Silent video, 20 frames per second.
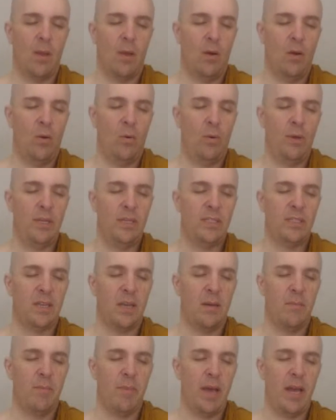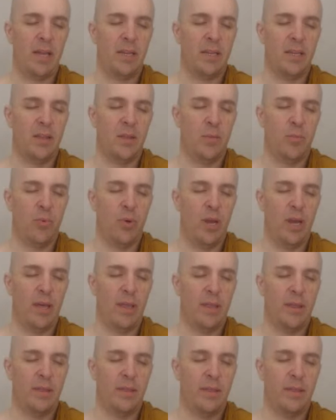Always come back to the breath.
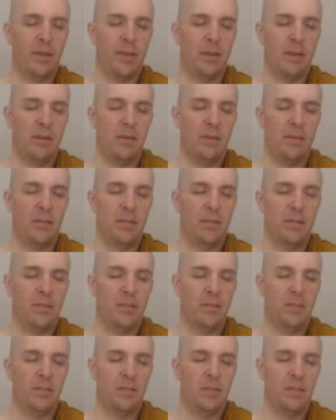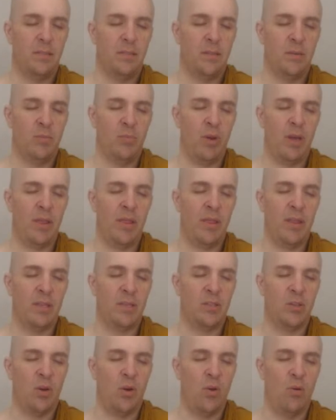The breath
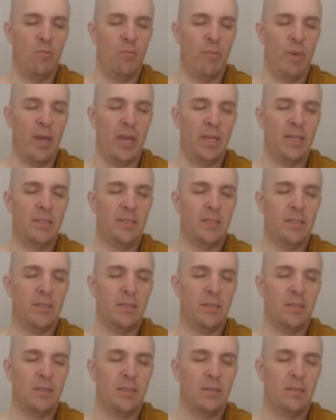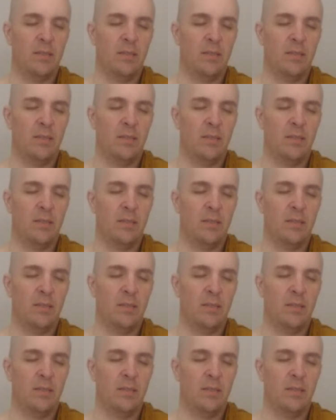is home base.